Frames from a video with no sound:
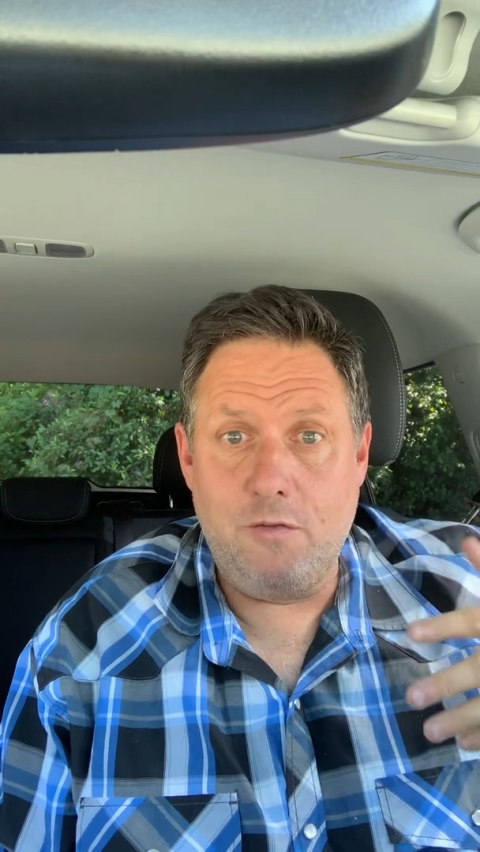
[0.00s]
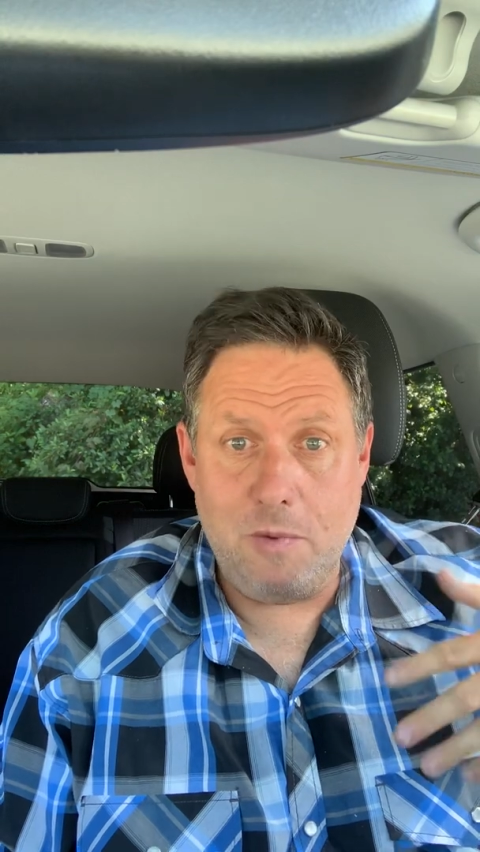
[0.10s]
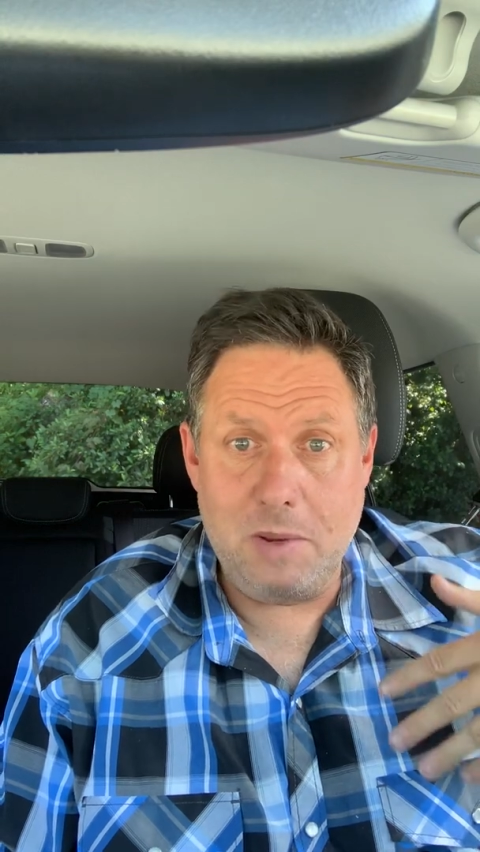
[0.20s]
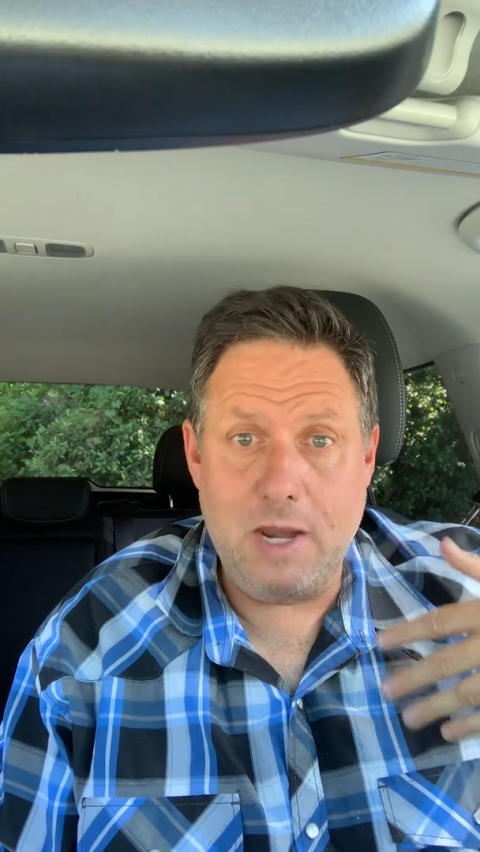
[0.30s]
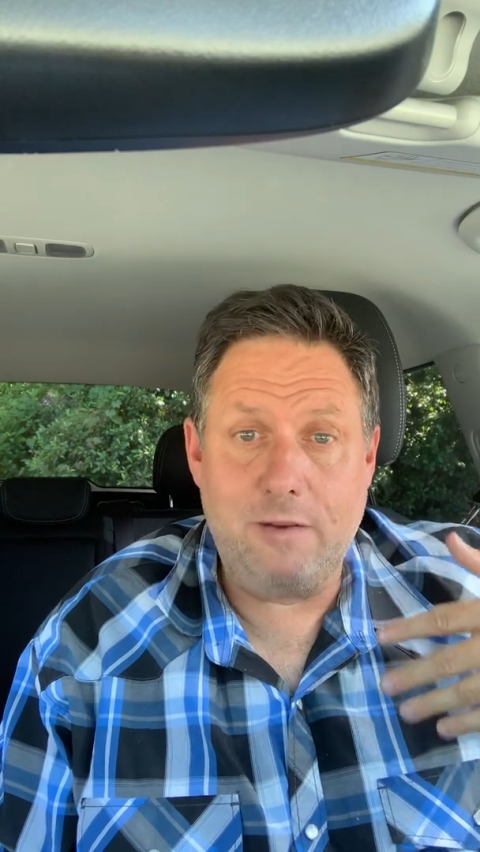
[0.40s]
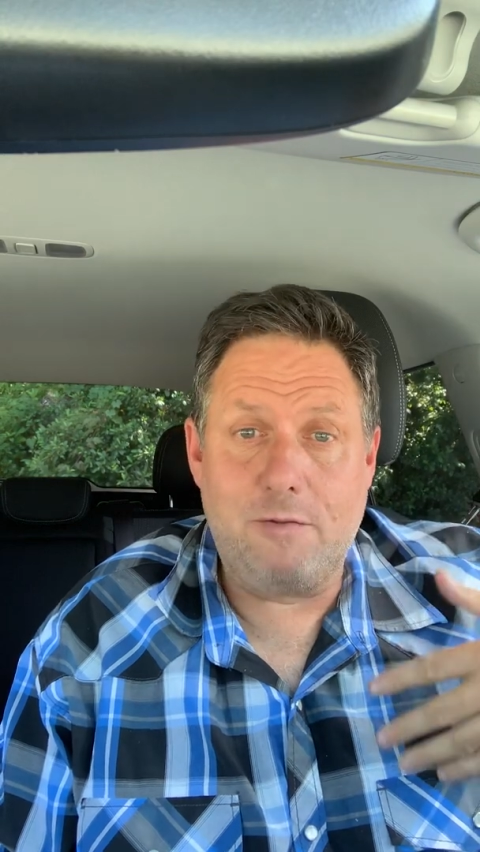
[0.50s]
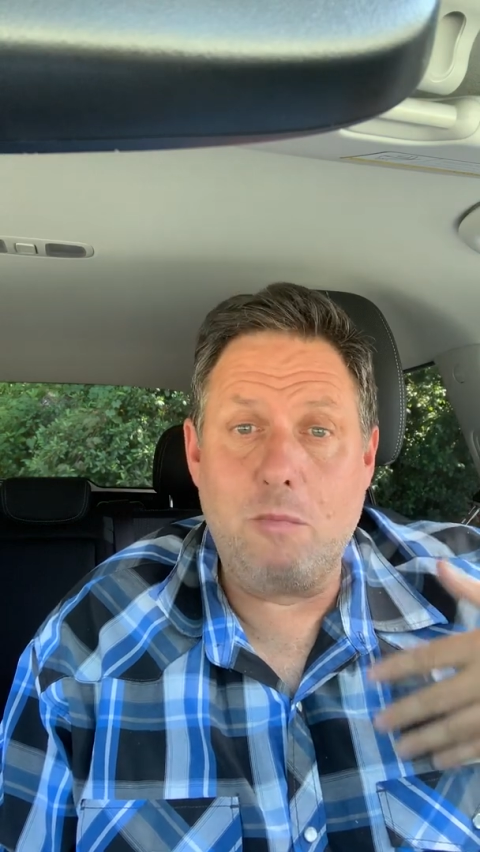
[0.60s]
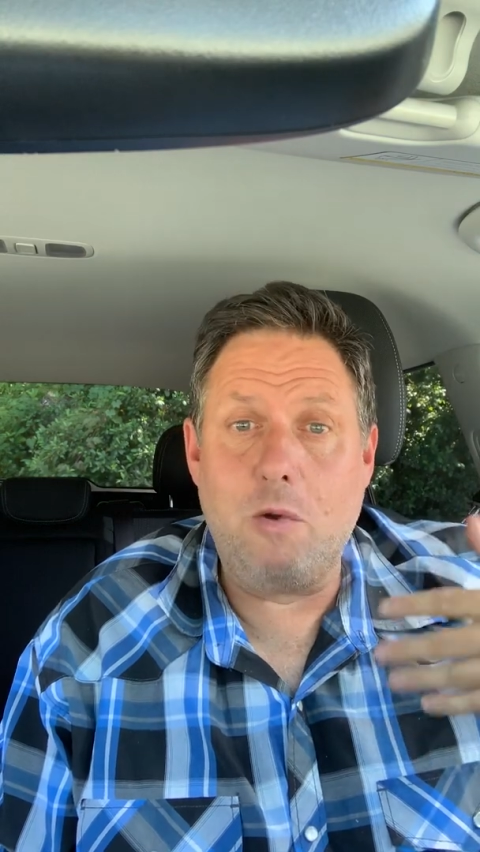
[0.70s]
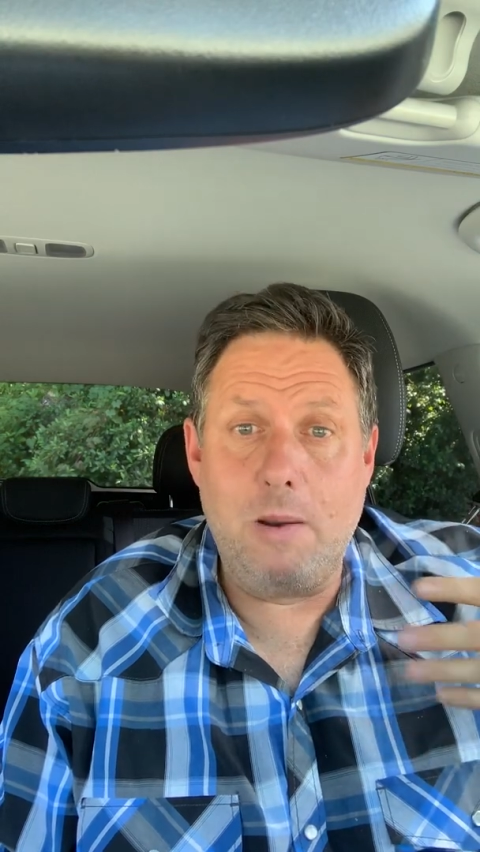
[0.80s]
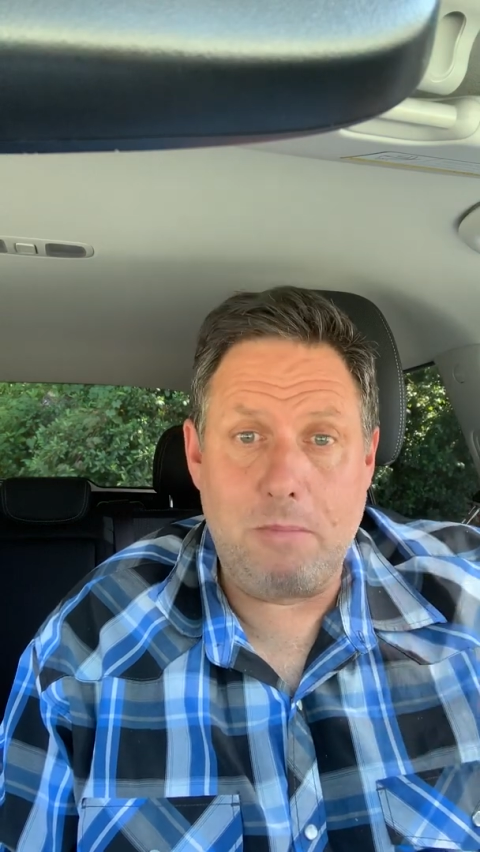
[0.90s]
from getting
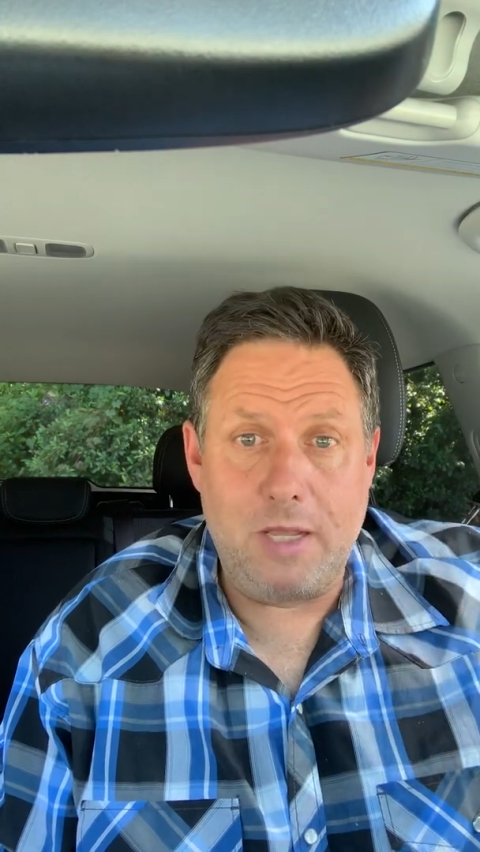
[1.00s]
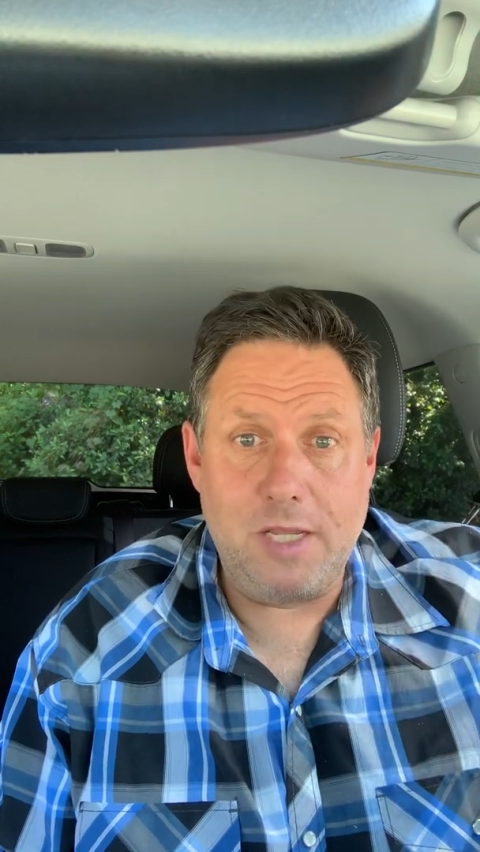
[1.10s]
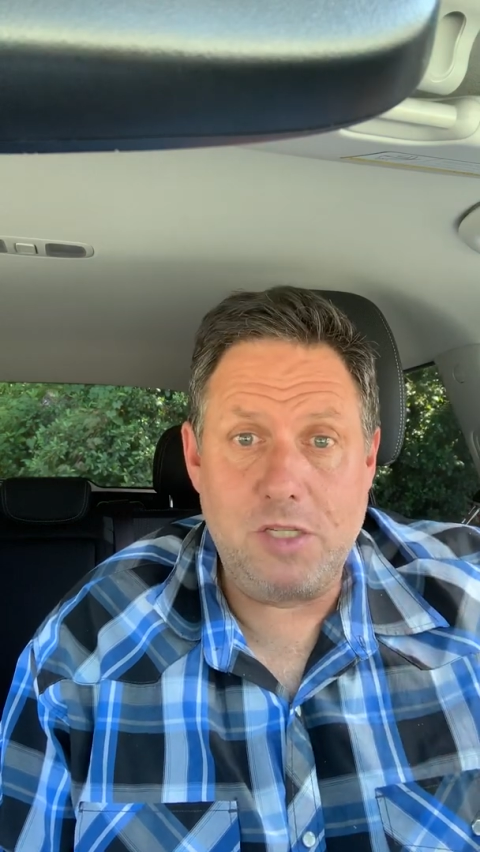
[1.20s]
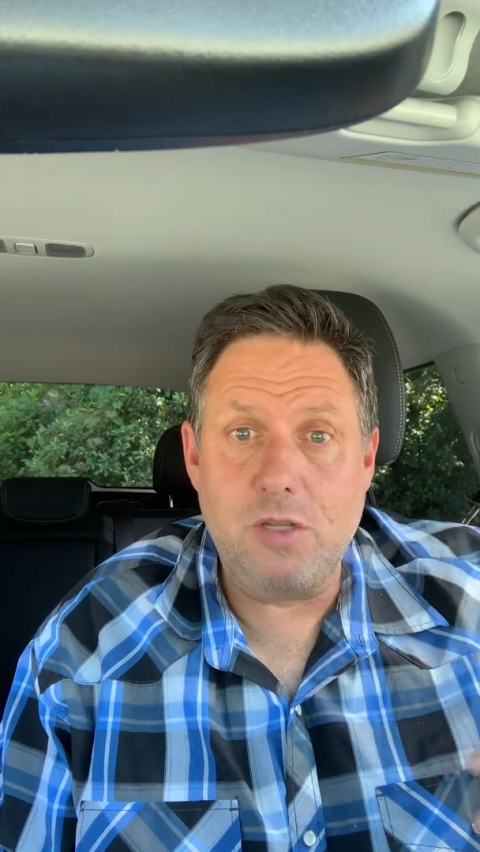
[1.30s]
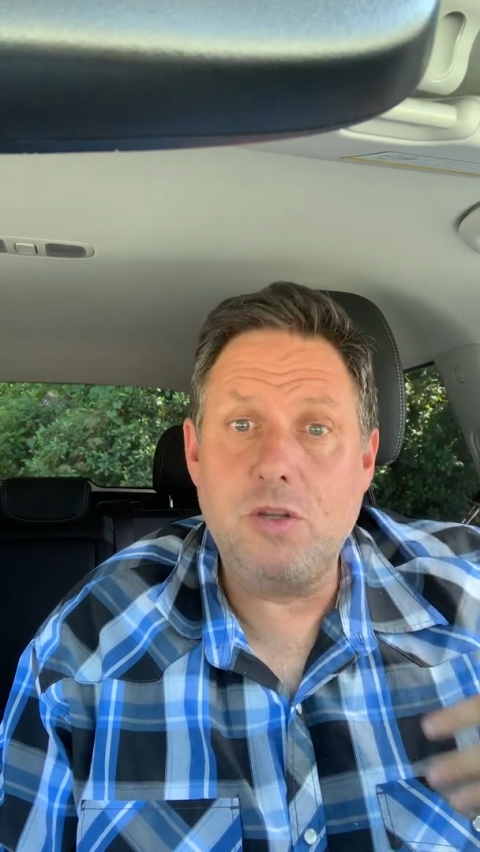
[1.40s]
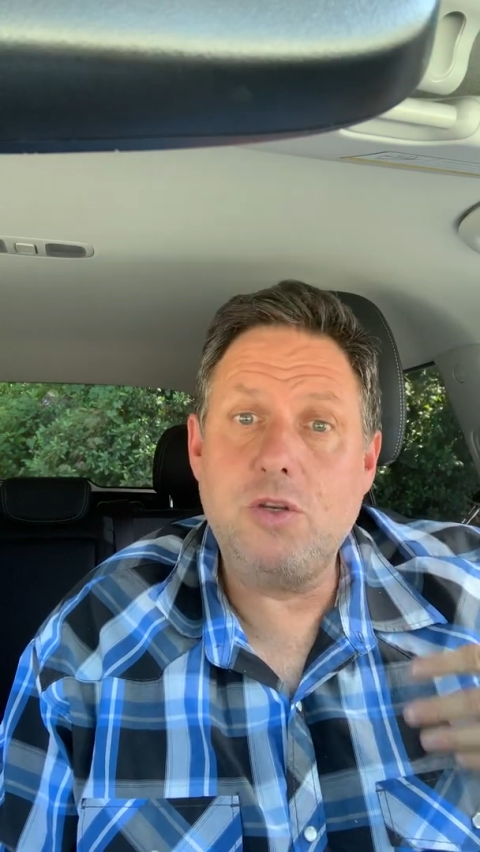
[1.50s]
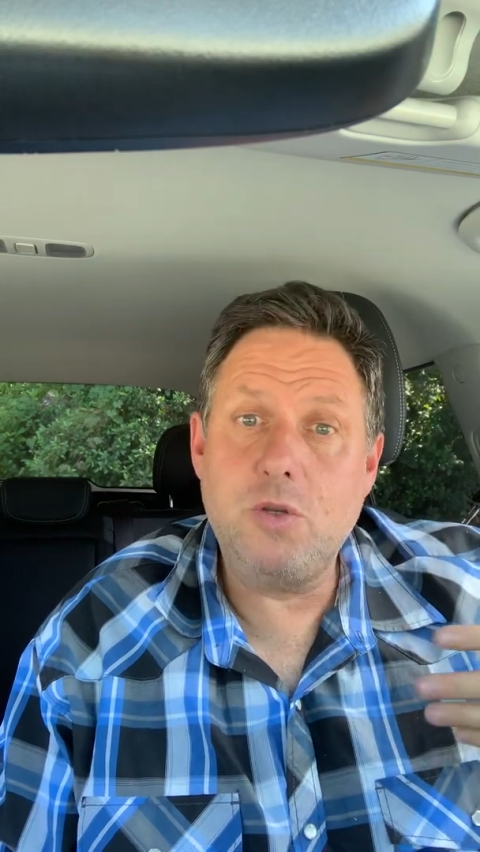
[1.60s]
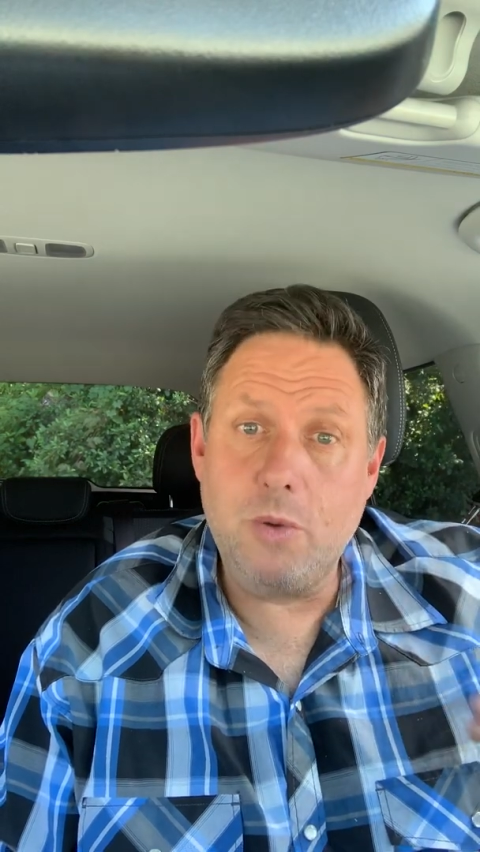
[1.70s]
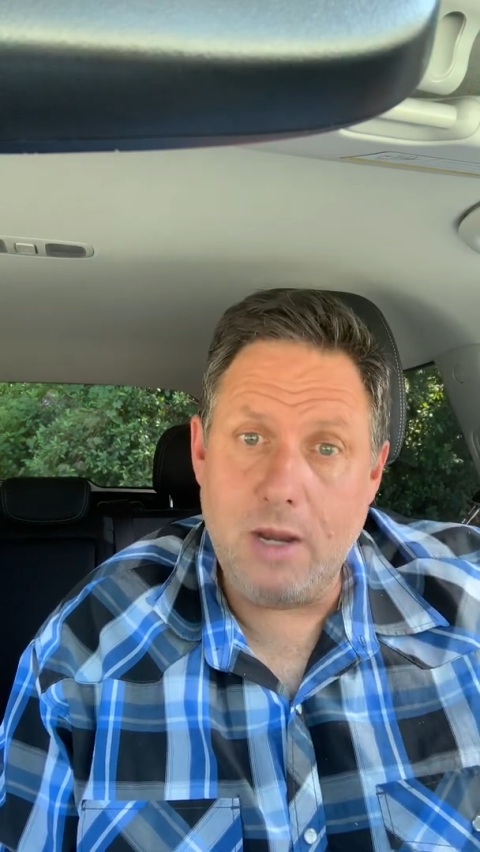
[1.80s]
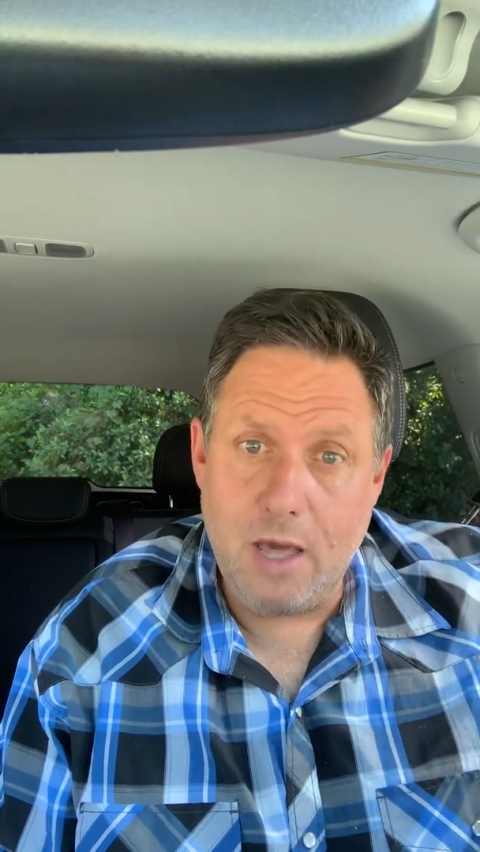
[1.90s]
from one place
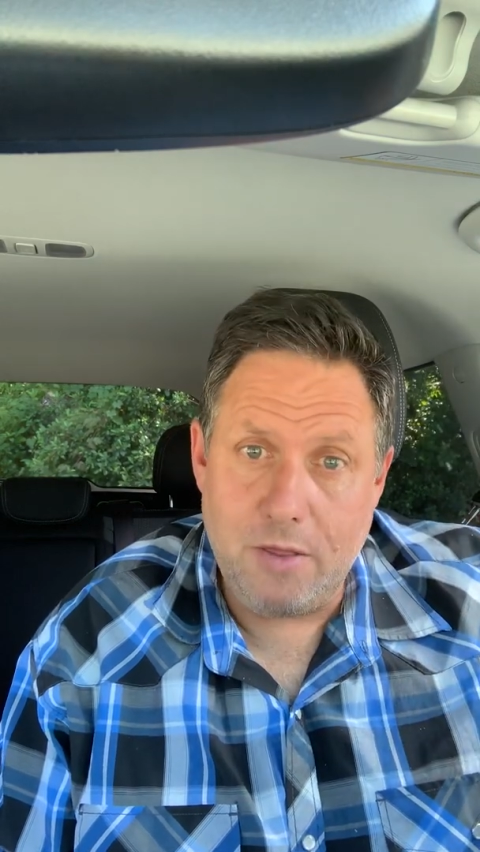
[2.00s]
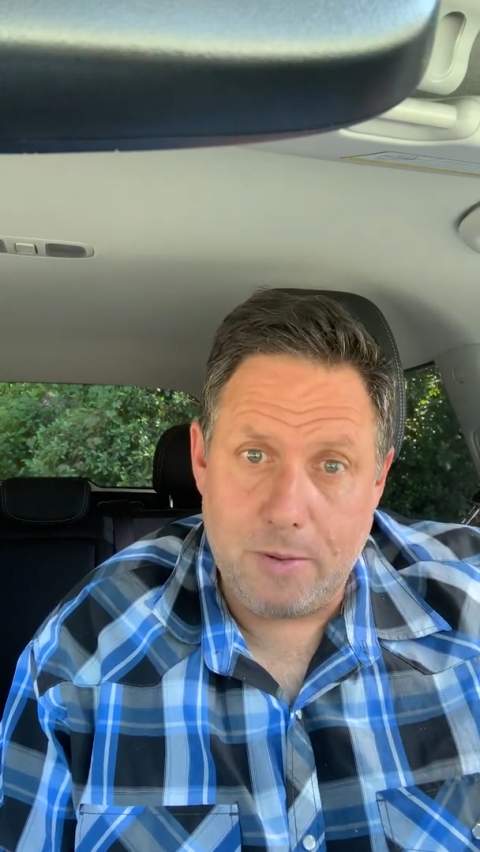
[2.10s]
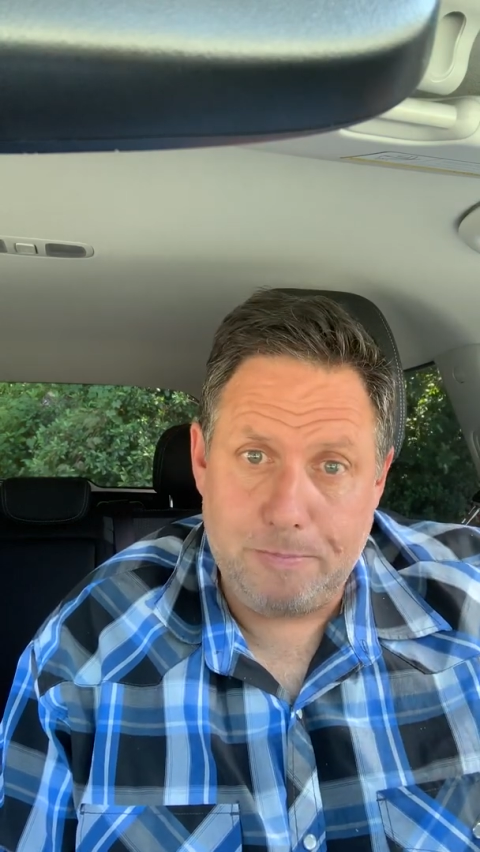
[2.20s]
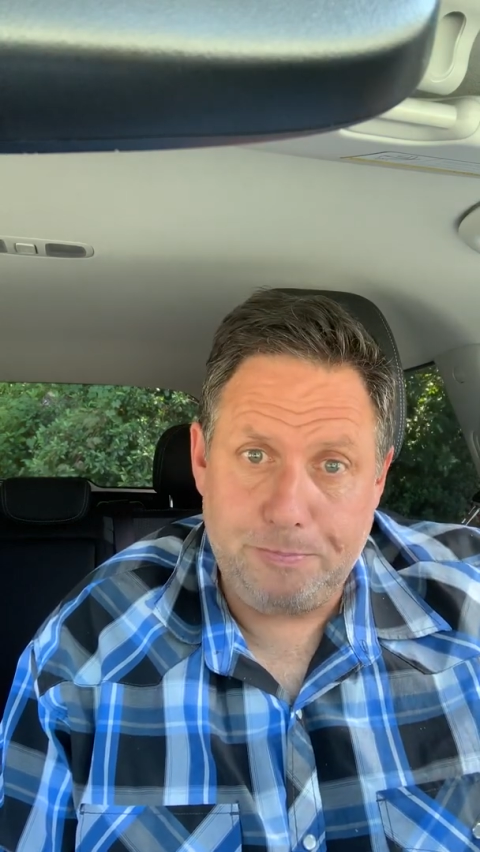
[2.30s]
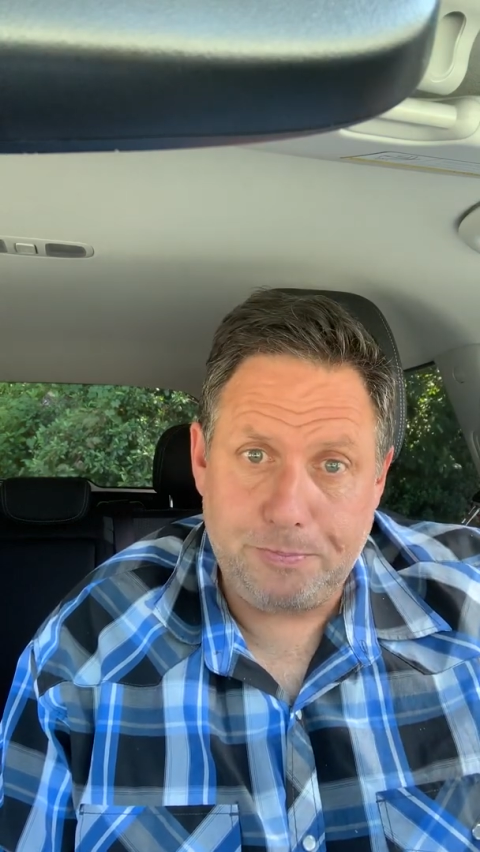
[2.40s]
to another.